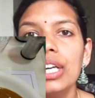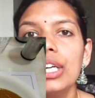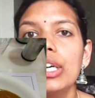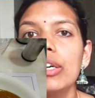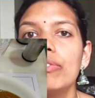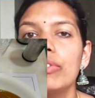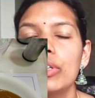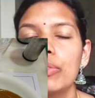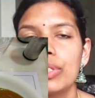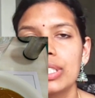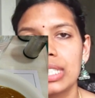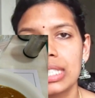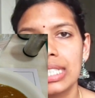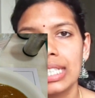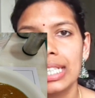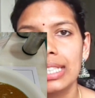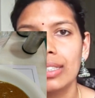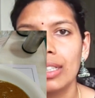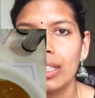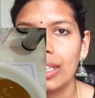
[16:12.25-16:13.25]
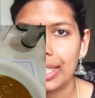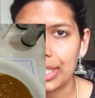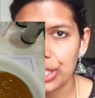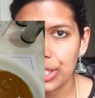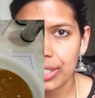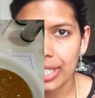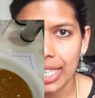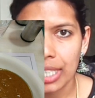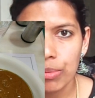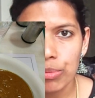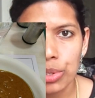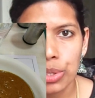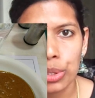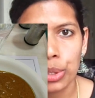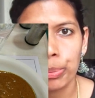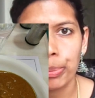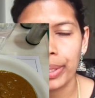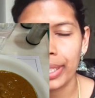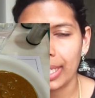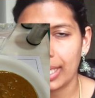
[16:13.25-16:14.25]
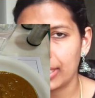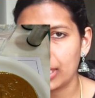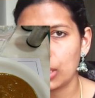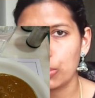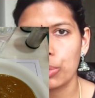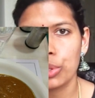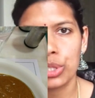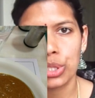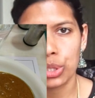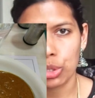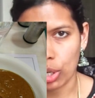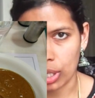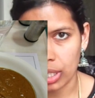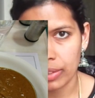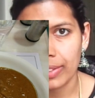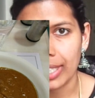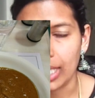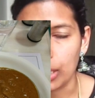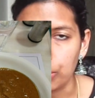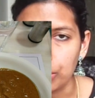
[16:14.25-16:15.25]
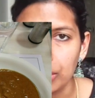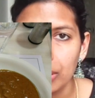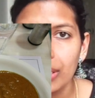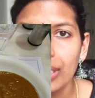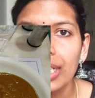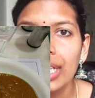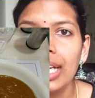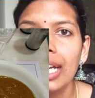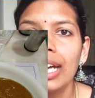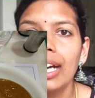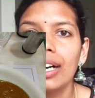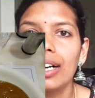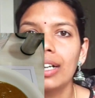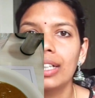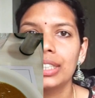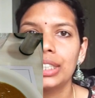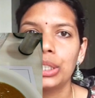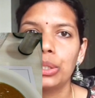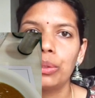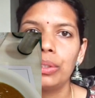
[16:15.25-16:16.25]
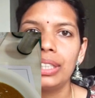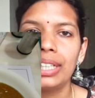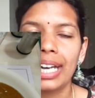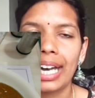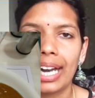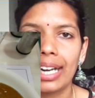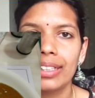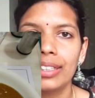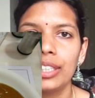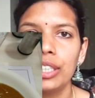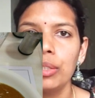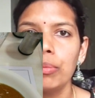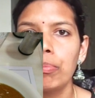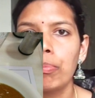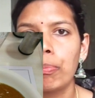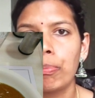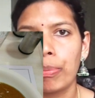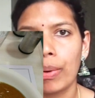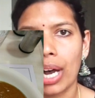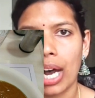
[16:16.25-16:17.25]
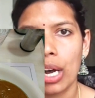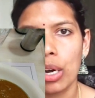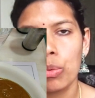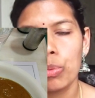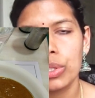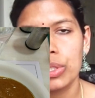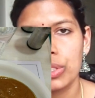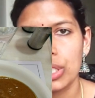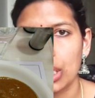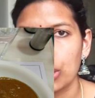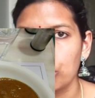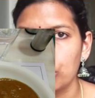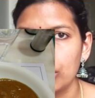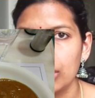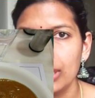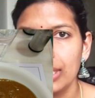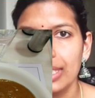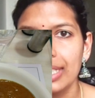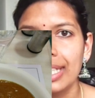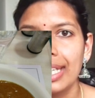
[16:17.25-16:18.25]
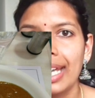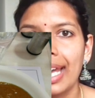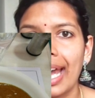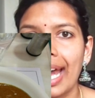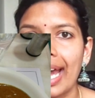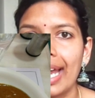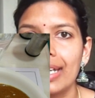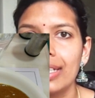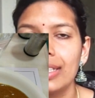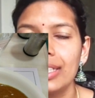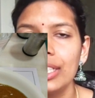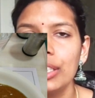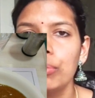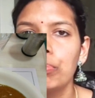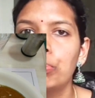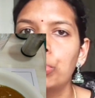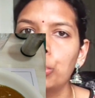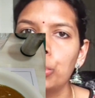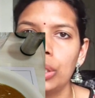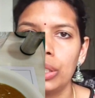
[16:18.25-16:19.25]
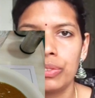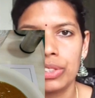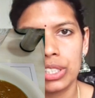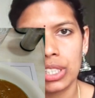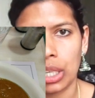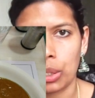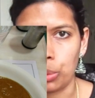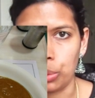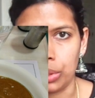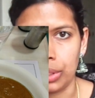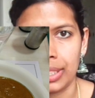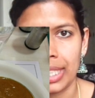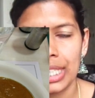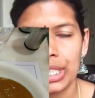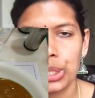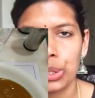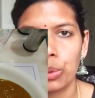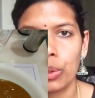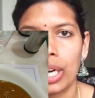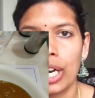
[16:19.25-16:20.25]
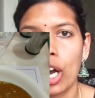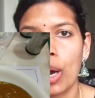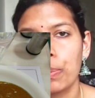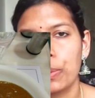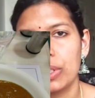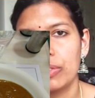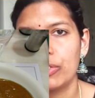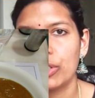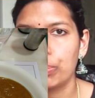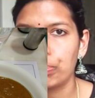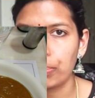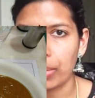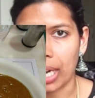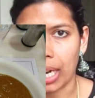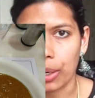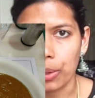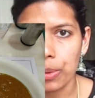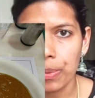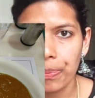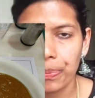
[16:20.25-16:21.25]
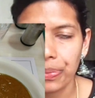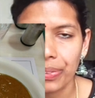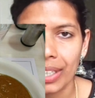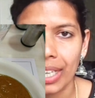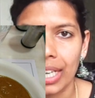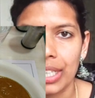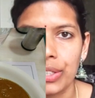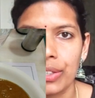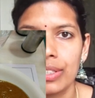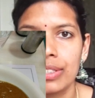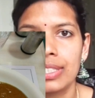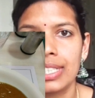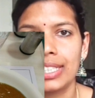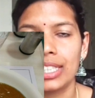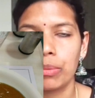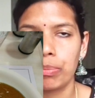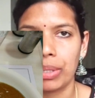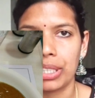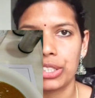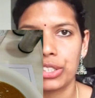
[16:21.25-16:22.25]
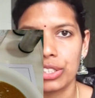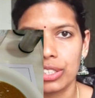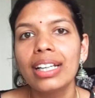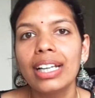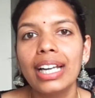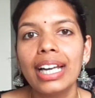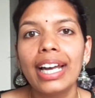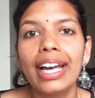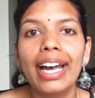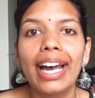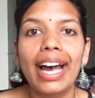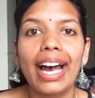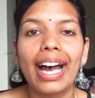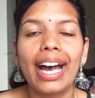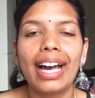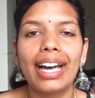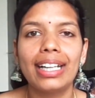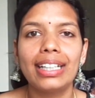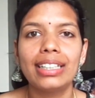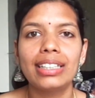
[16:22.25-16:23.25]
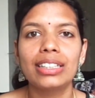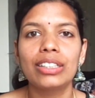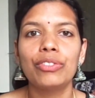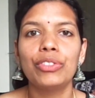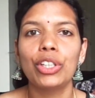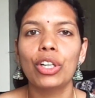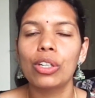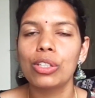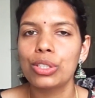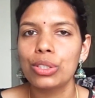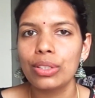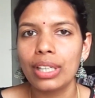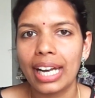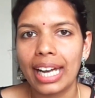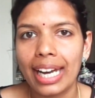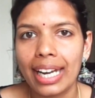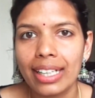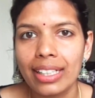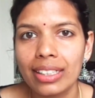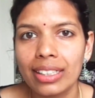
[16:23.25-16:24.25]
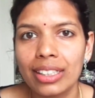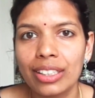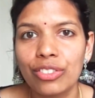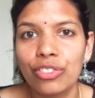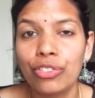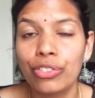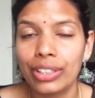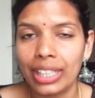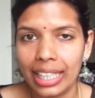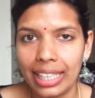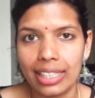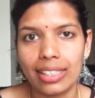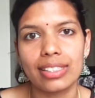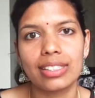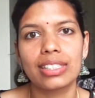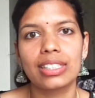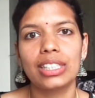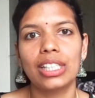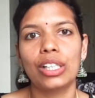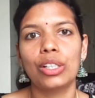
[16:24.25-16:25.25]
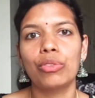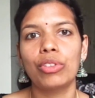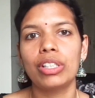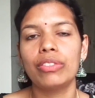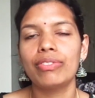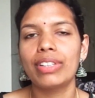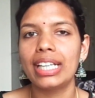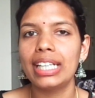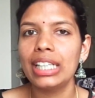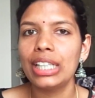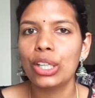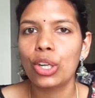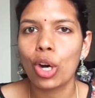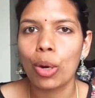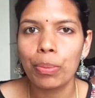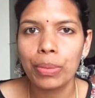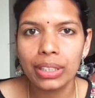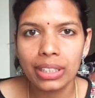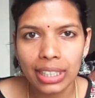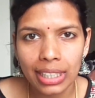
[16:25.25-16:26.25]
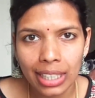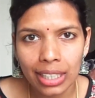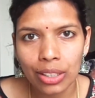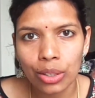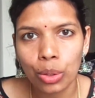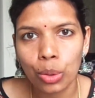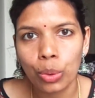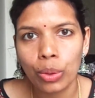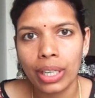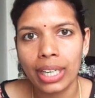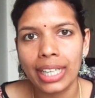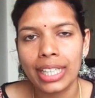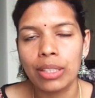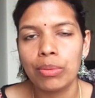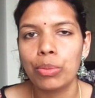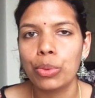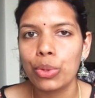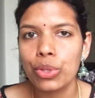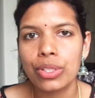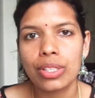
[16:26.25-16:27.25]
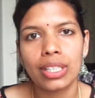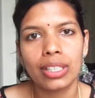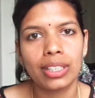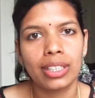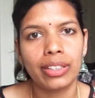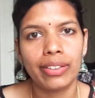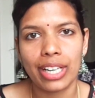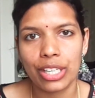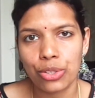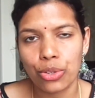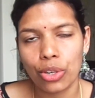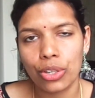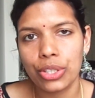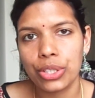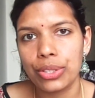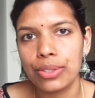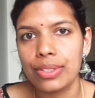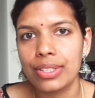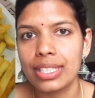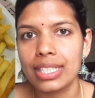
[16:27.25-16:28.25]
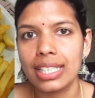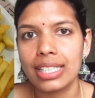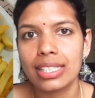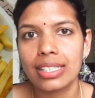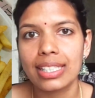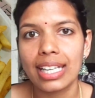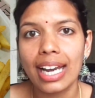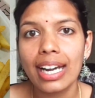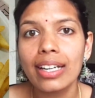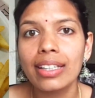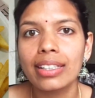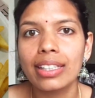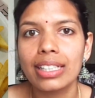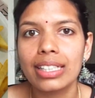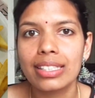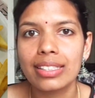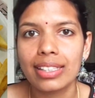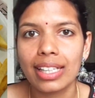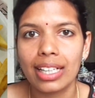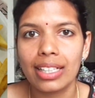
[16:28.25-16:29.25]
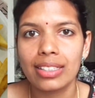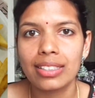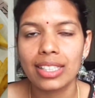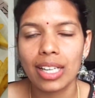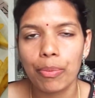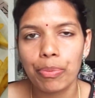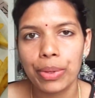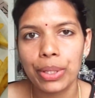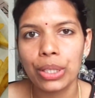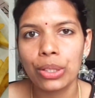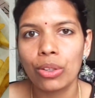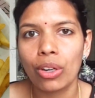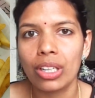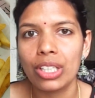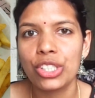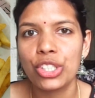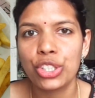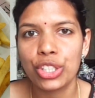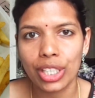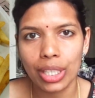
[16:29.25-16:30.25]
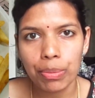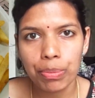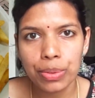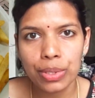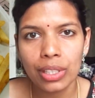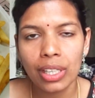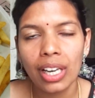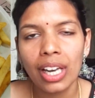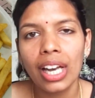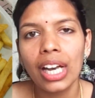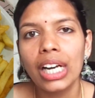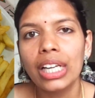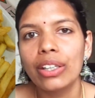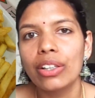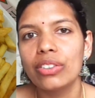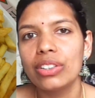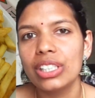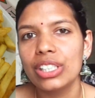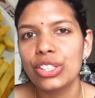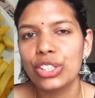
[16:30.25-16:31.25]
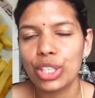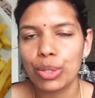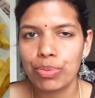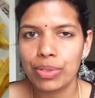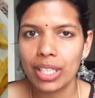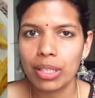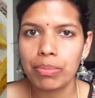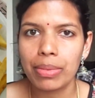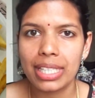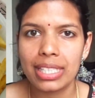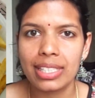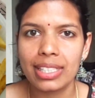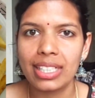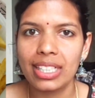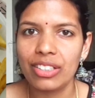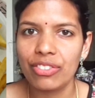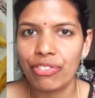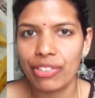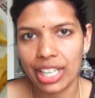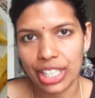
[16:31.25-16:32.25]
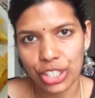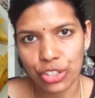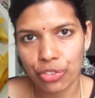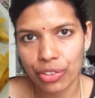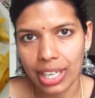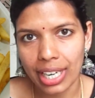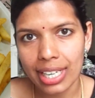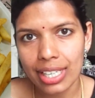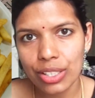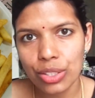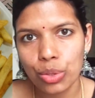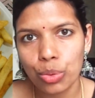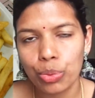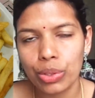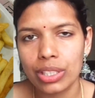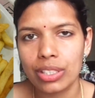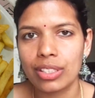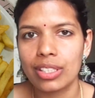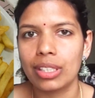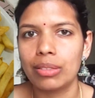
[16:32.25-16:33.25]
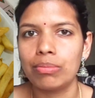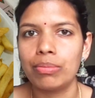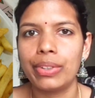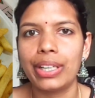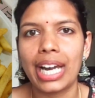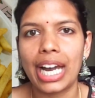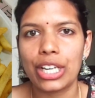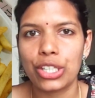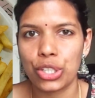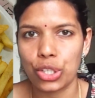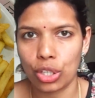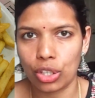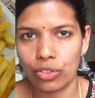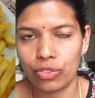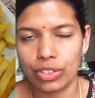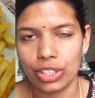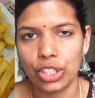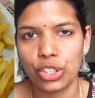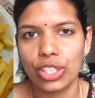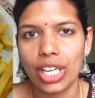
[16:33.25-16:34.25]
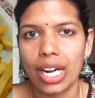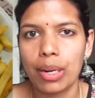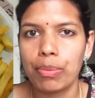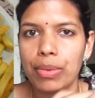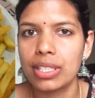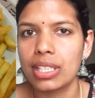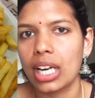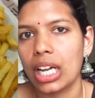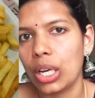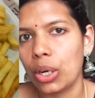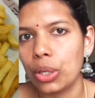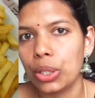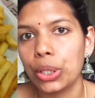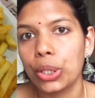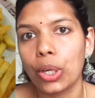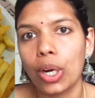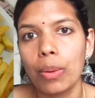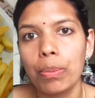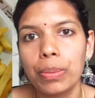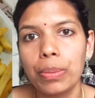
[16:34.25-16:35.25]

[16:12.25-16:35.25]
We were visiting in the lunchtime, so paratha was not available. They only had the pav with Xacuti and the puri with Xacuti, right? So I opted for pav, as you can see in the pictures. And we also had fries. Now one very common thing in Goa in most restaurants you'll see is that they sell something called chips. Now these chips are basically French fries with some dash of chaat masala on top.